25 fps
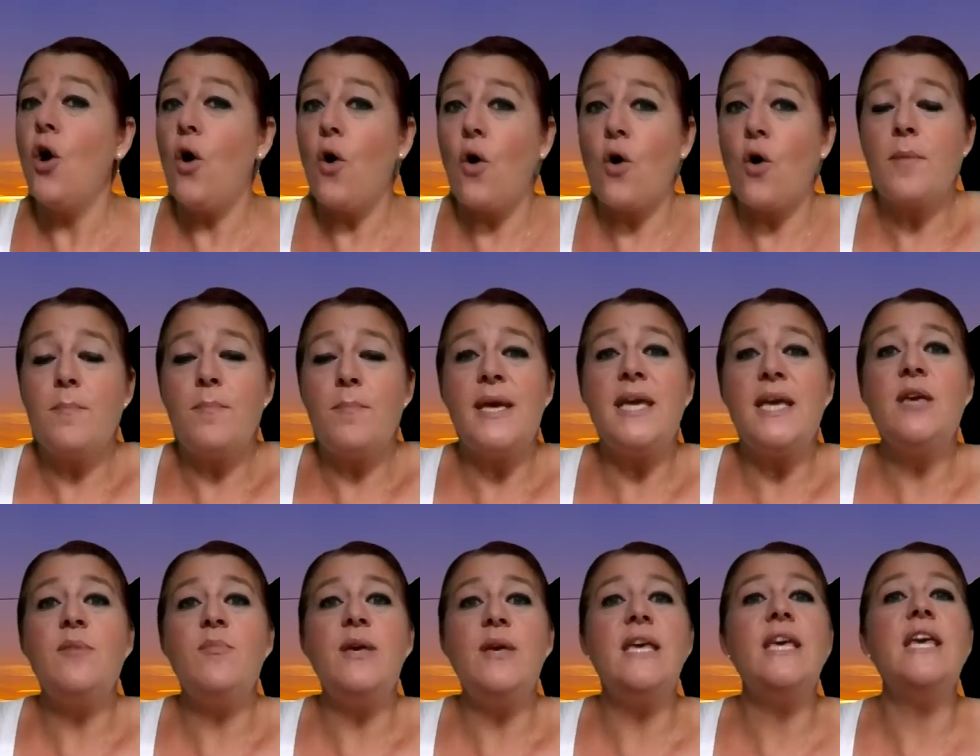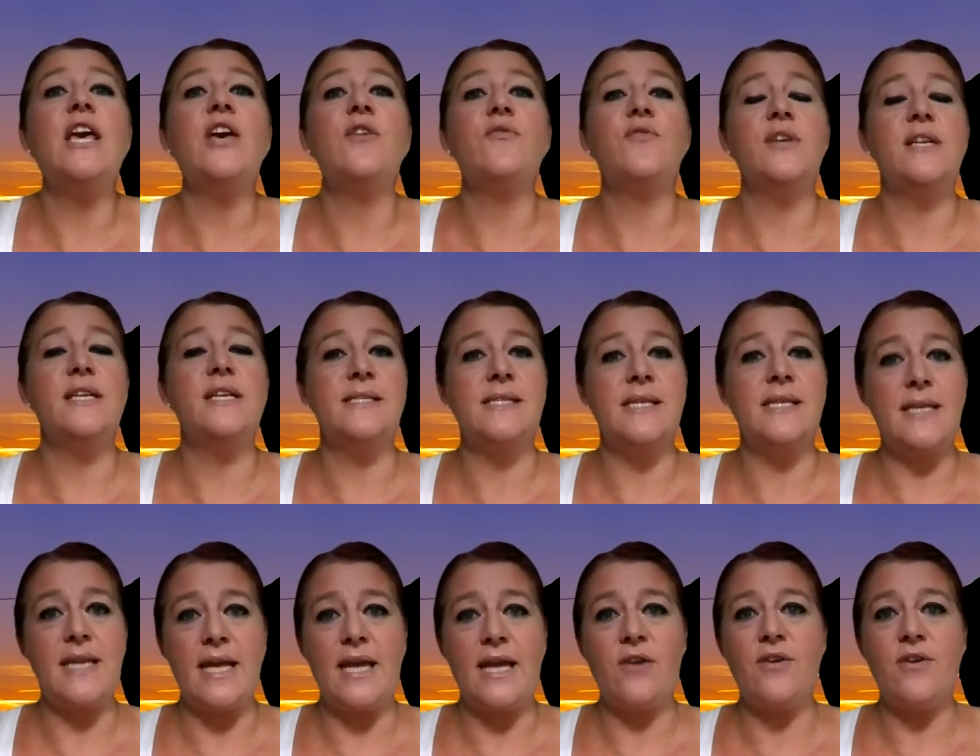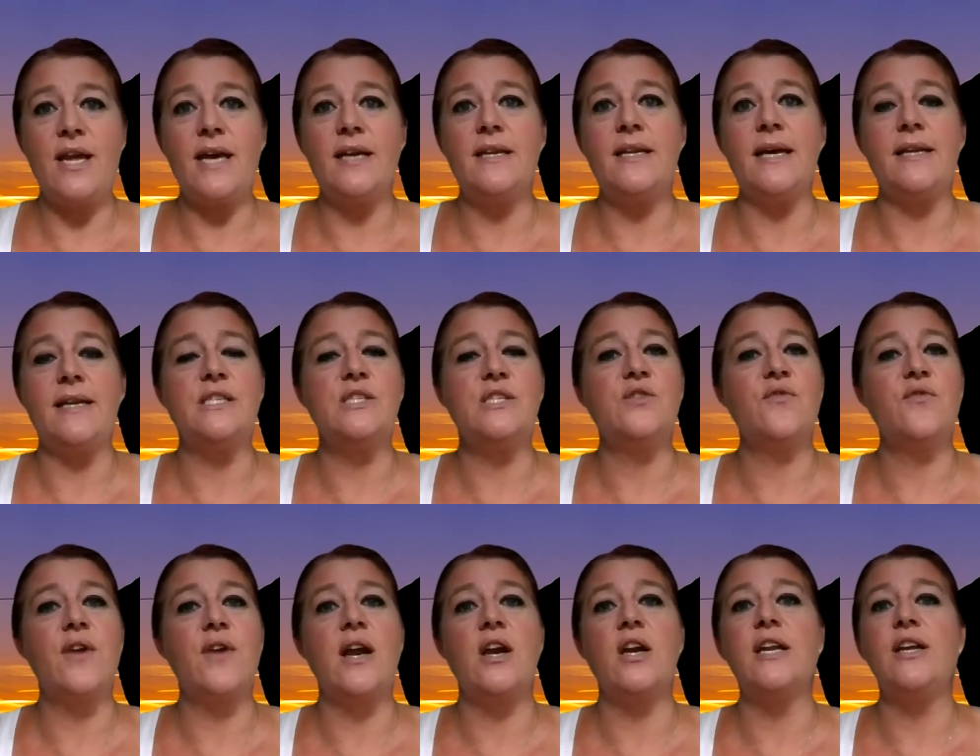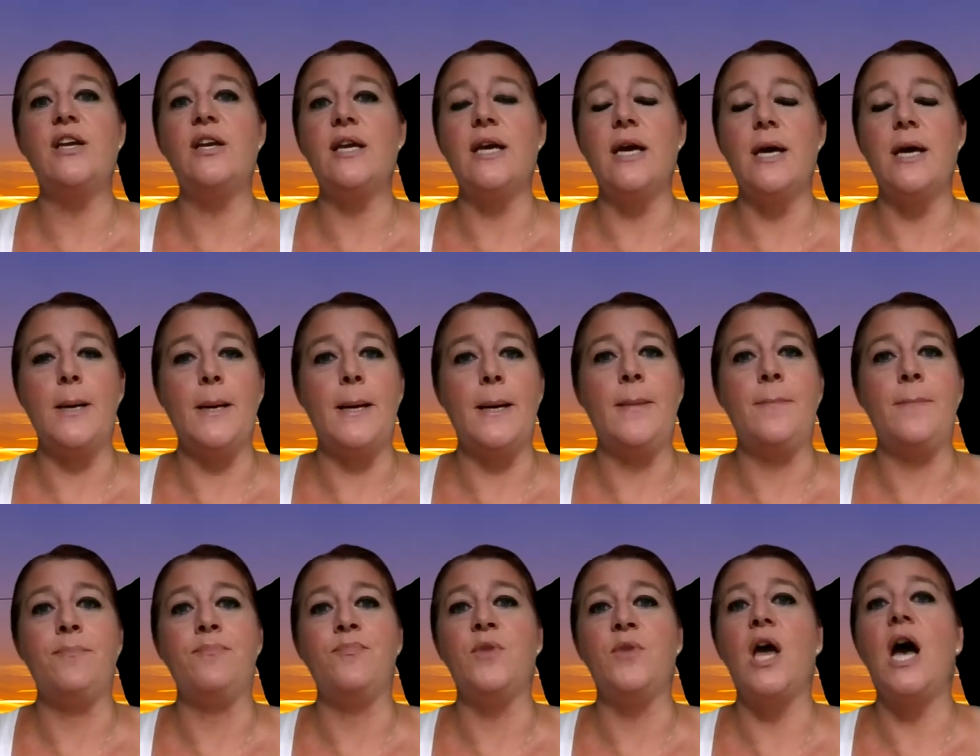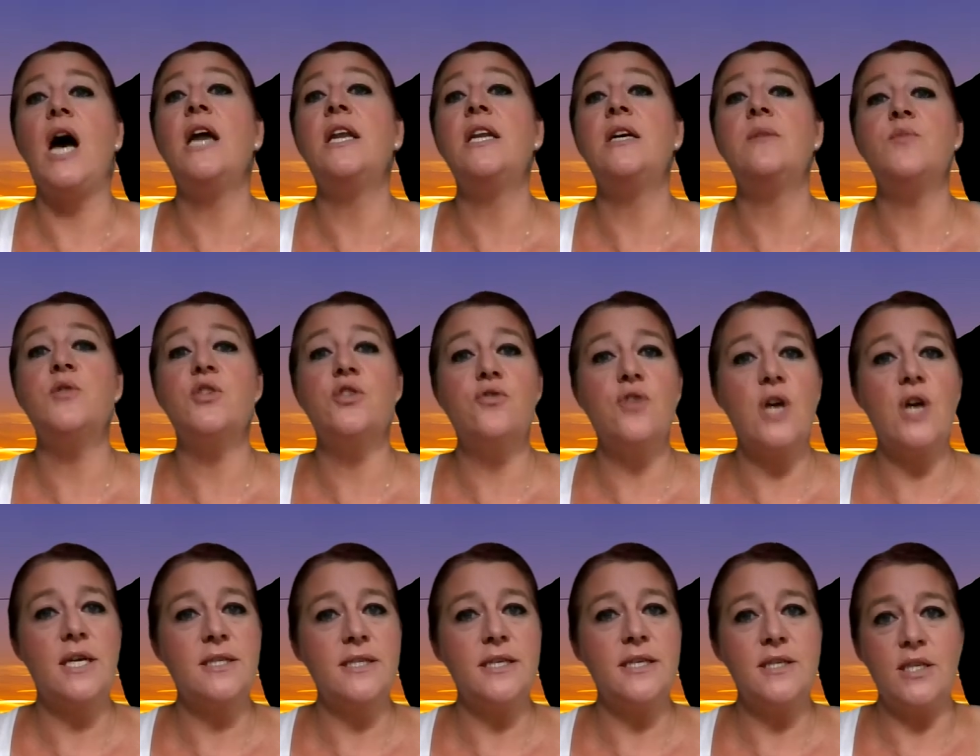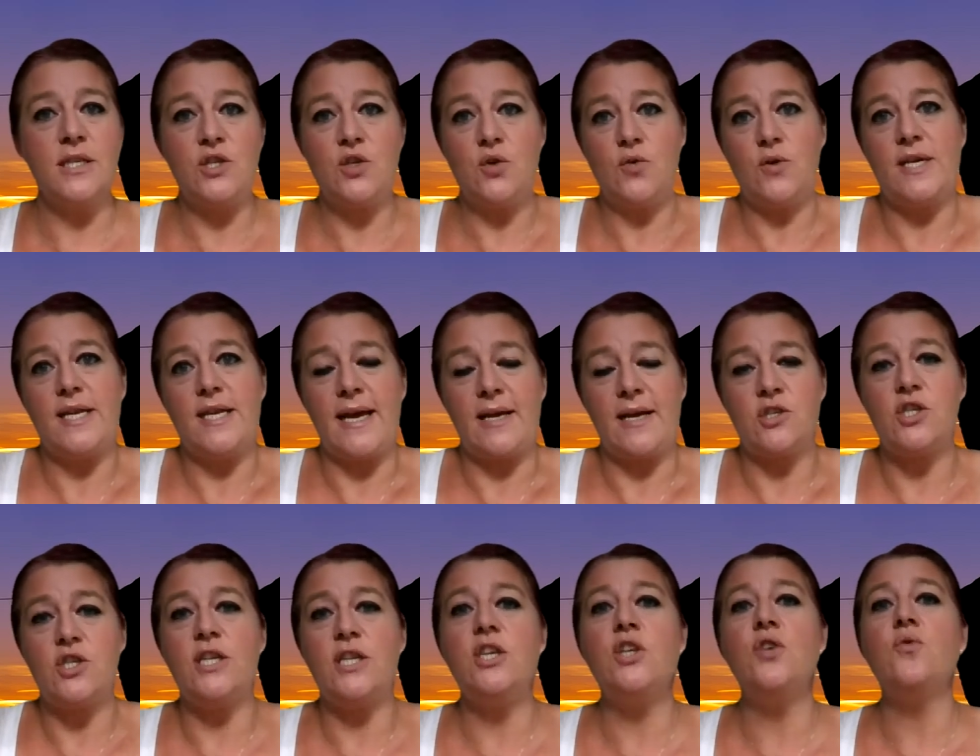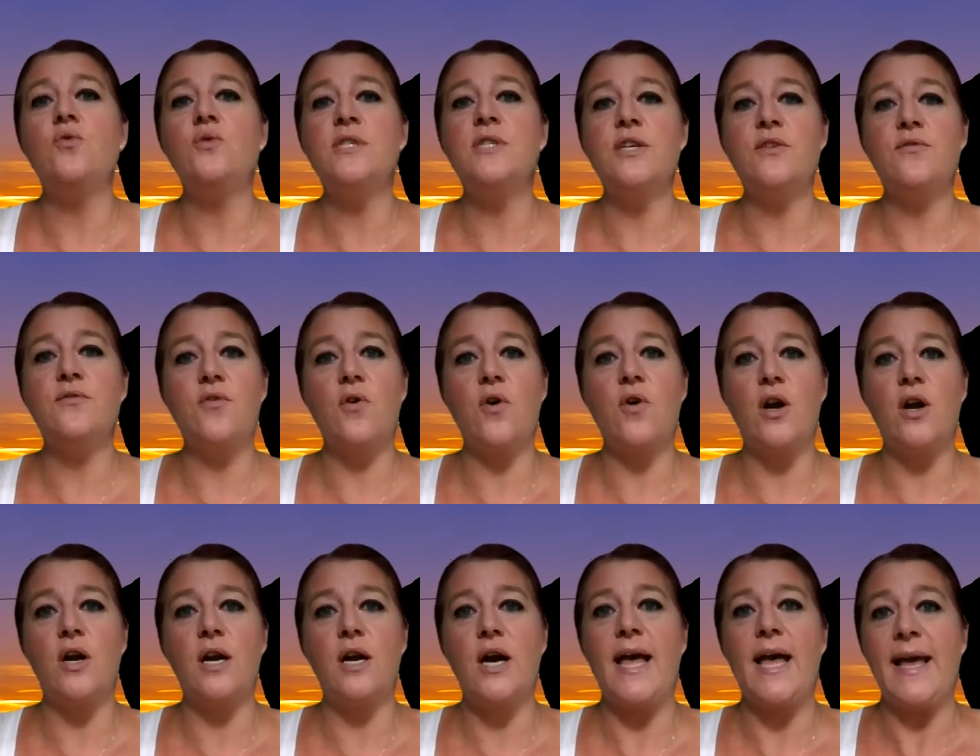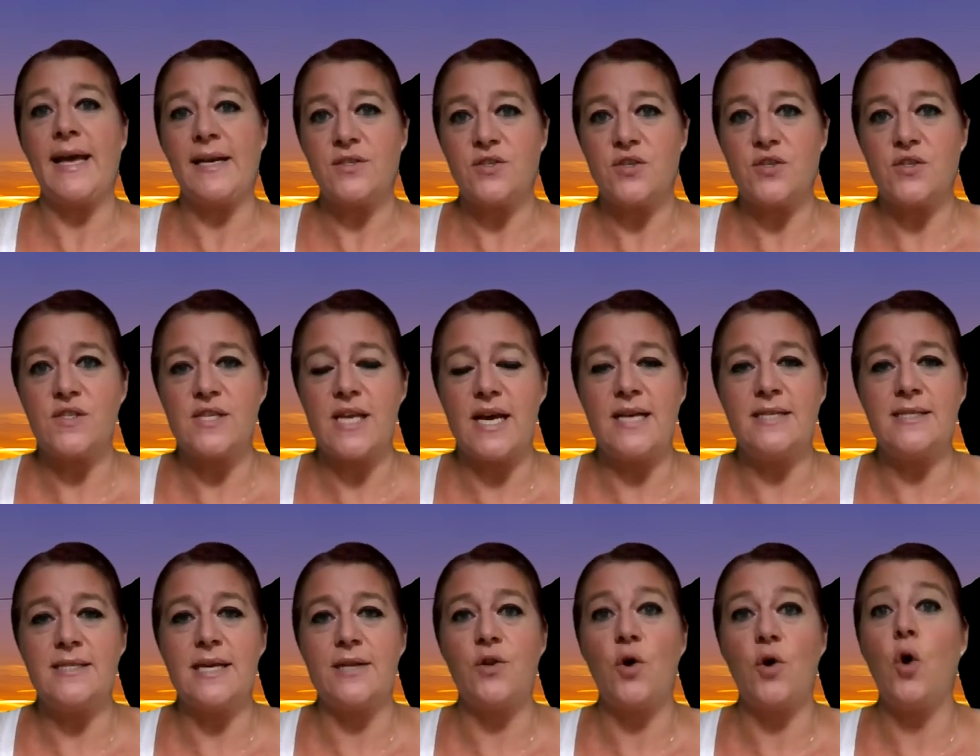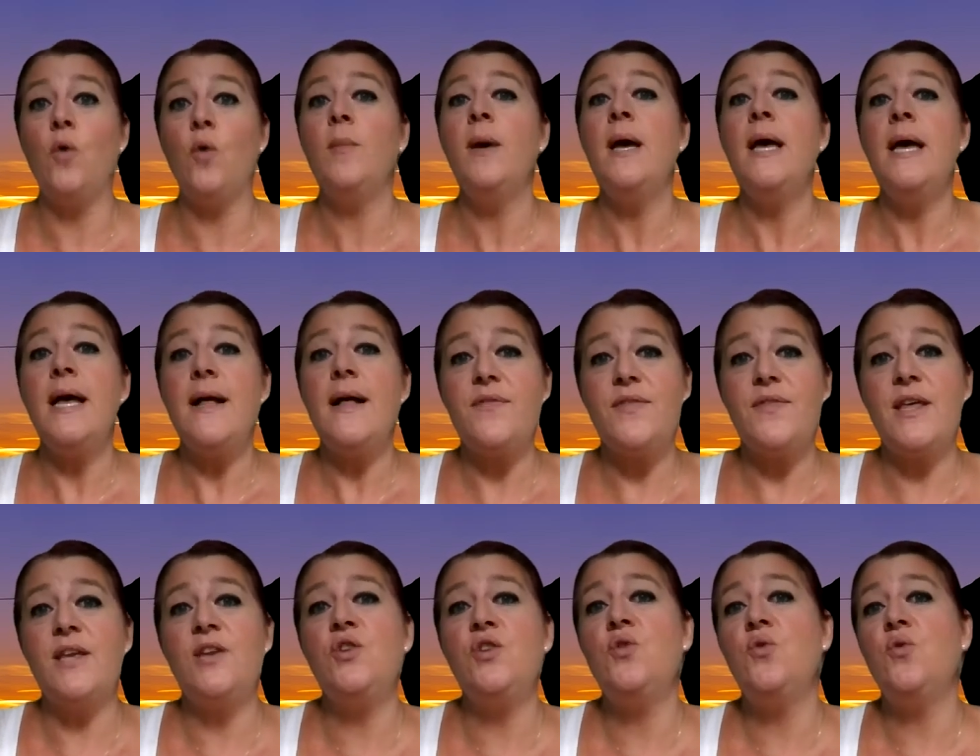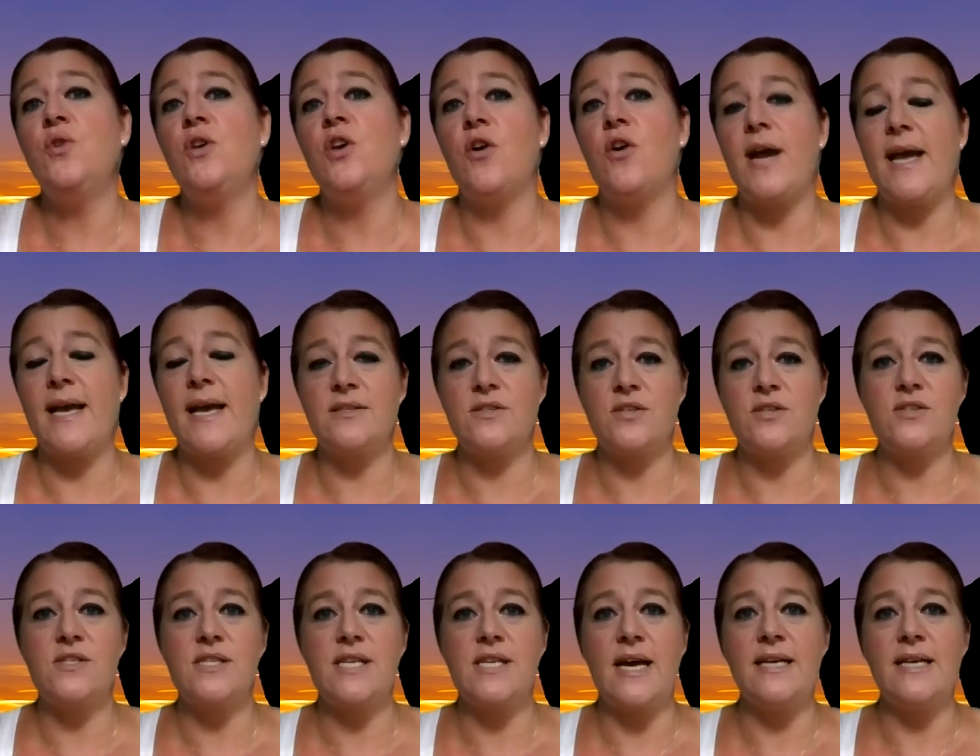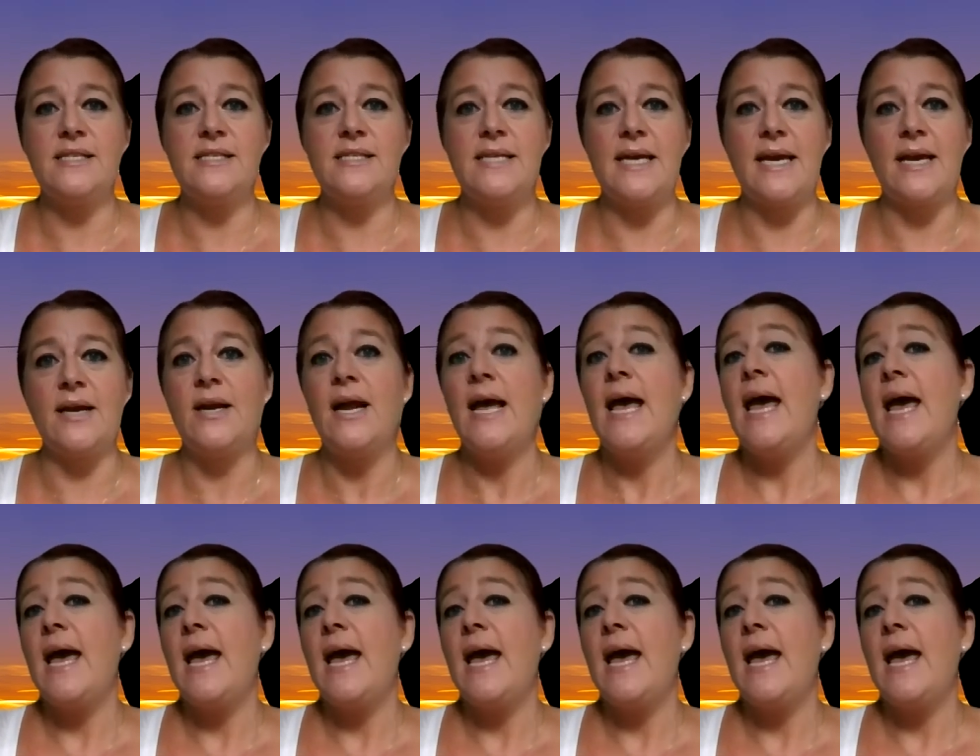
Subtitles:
Or maybe if it is an area that is fairly unobstructed and you can actually use it for exercise at home, then do your exercise there.